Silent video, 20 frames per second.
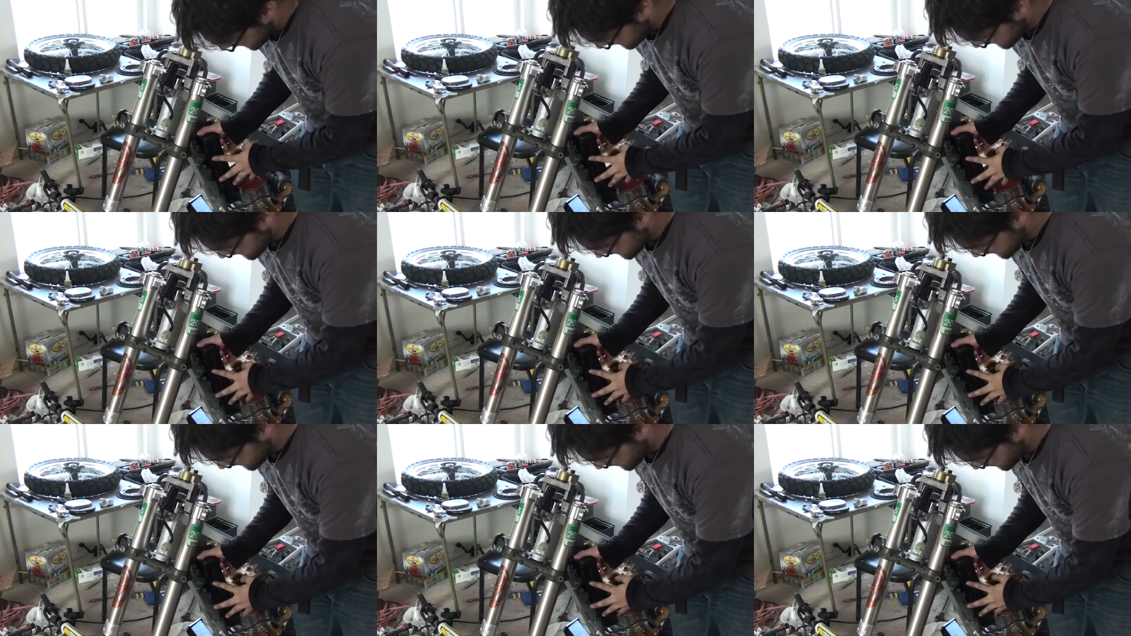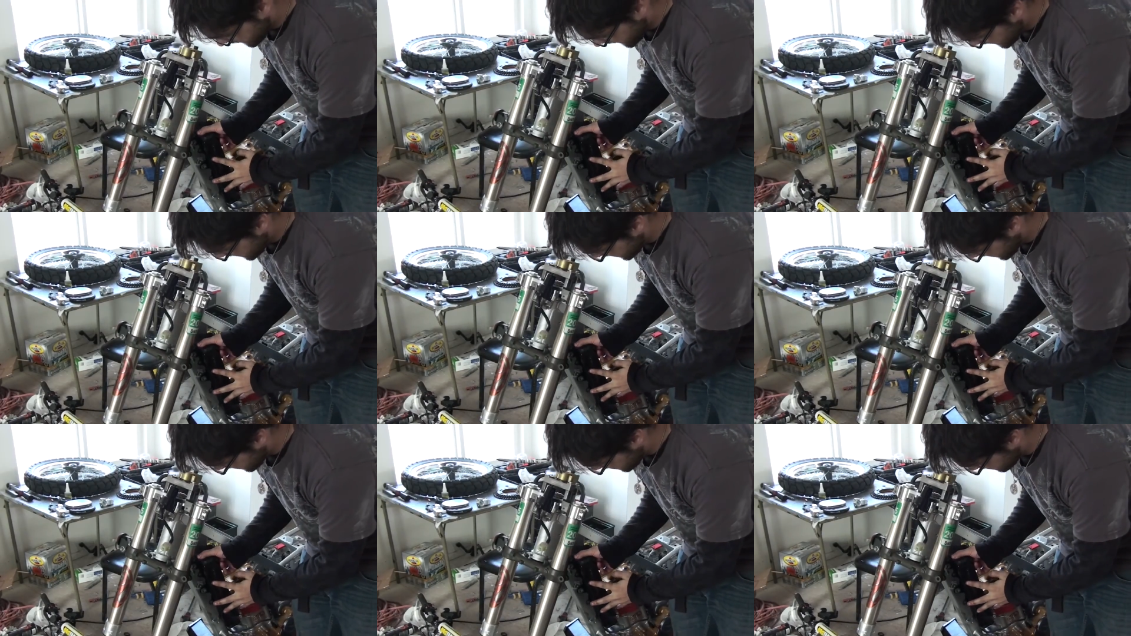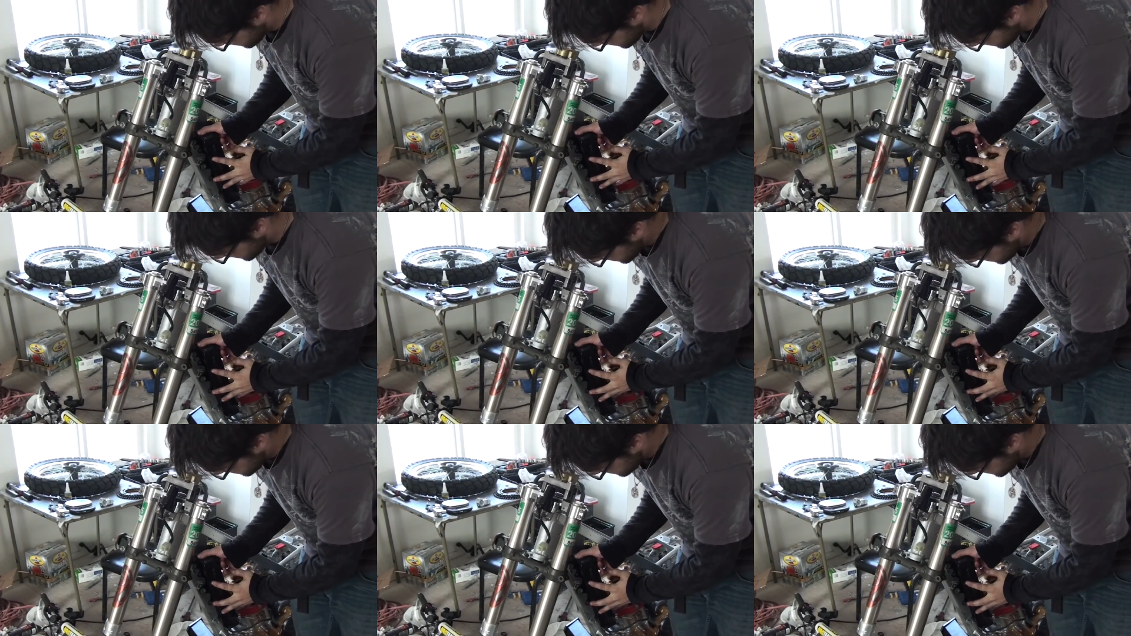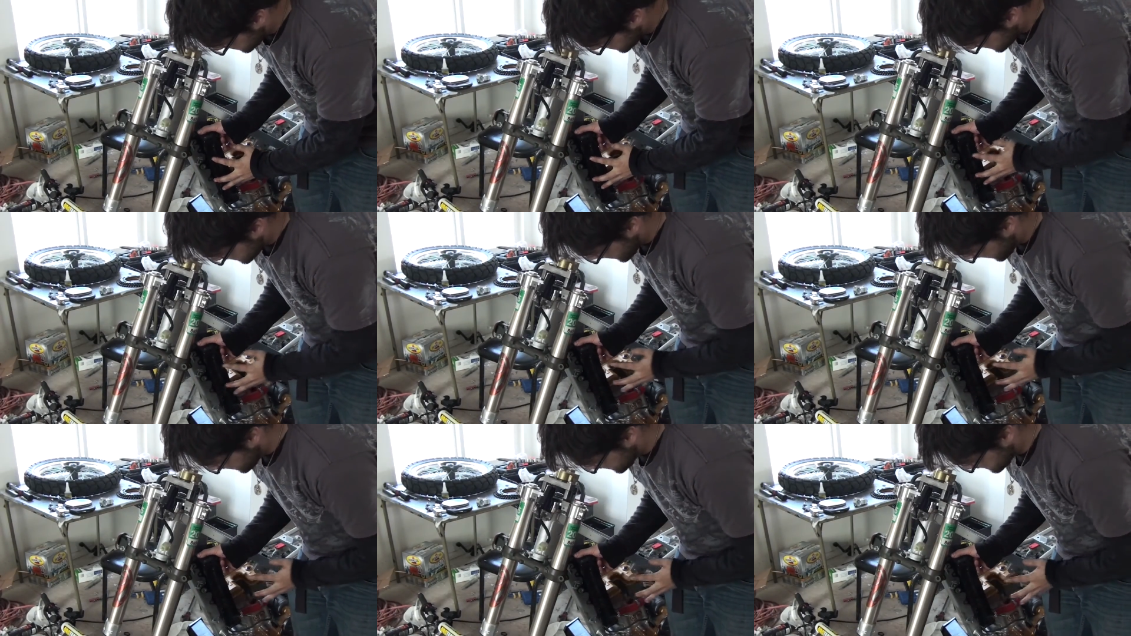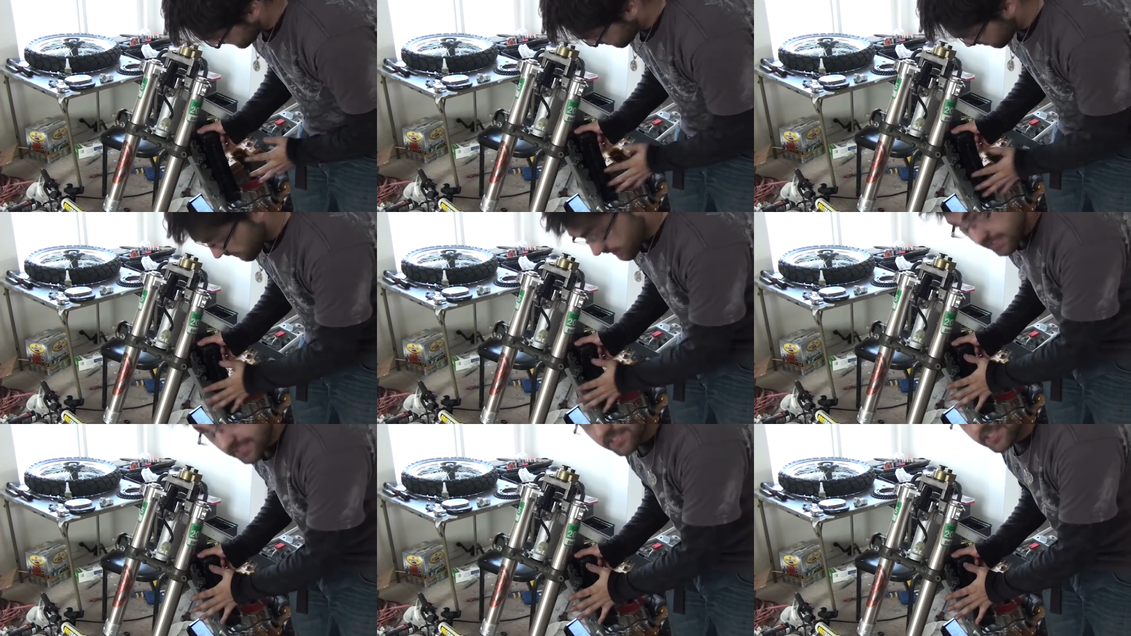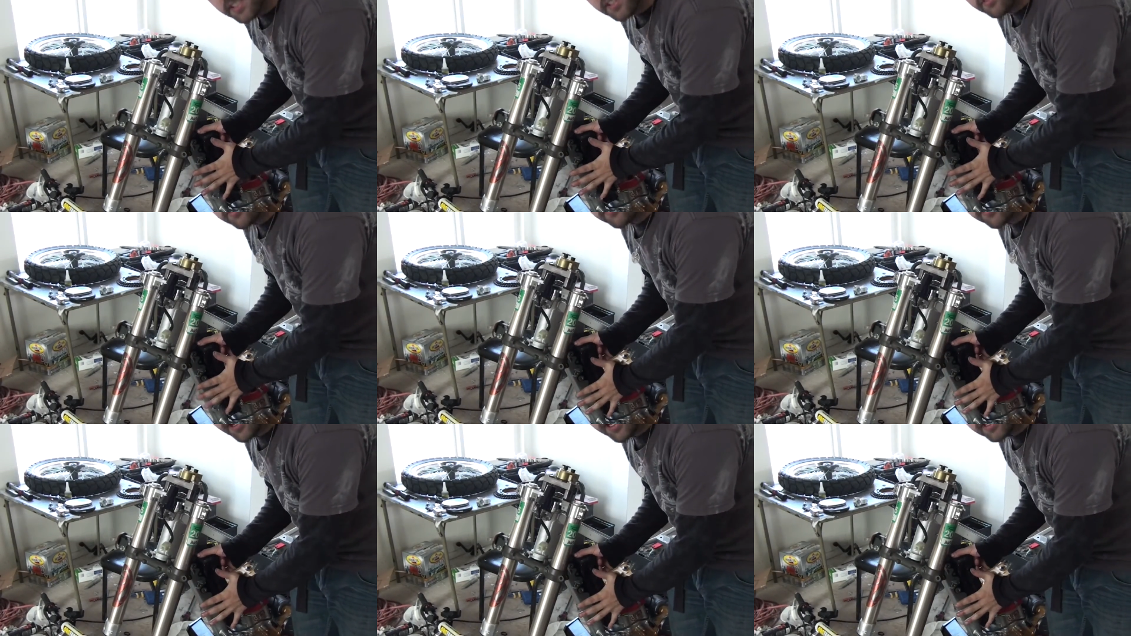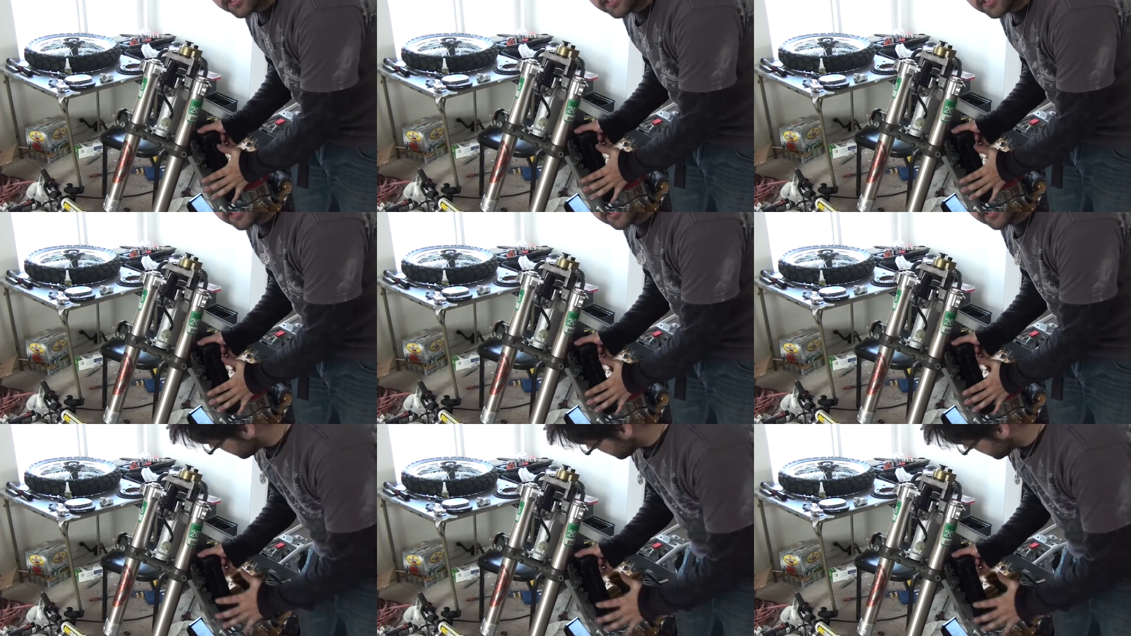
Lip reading: [unreadable: no face in view]